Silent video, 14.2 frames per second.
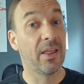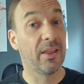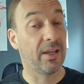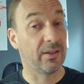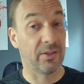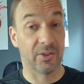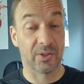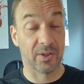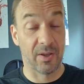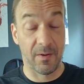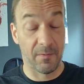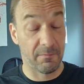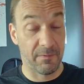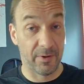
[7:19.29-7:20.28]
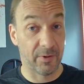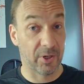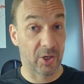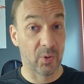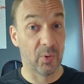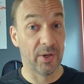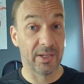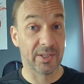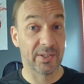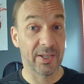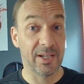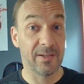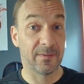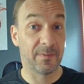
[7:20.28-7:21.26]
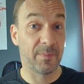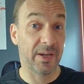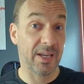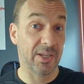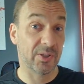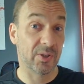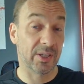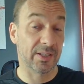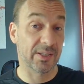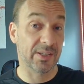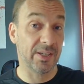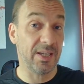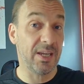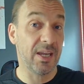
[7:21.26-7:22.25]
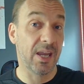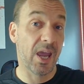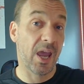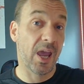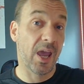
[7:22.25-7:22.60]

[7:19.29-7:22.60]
It is very cool in itself, but as you can see,